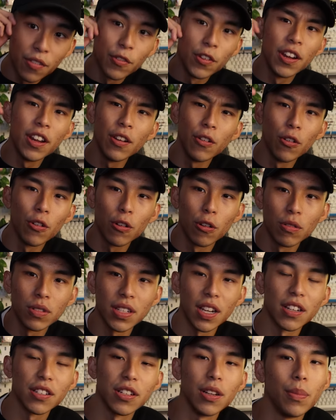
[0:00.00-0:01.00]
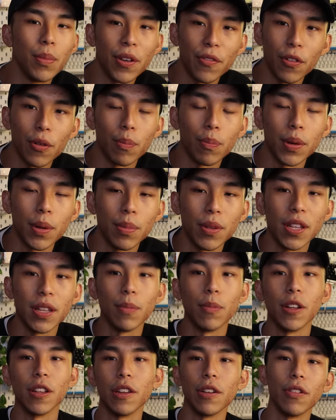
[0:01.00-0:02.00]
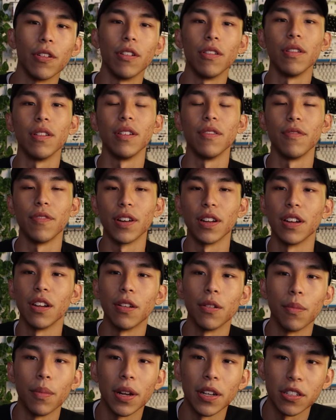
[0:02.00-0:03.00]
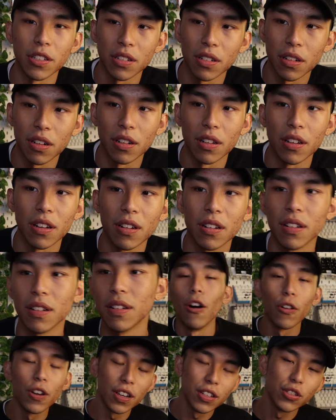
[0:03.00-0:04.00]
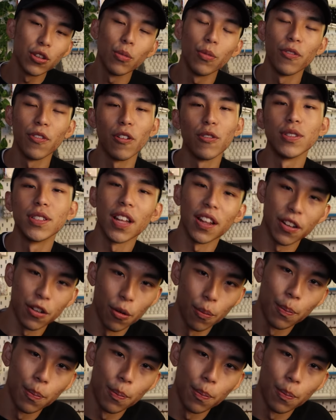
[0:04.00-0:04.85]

If you didn't know, clones are actually made from PBT material, if I didn't mention earlier. Okay, so before we start the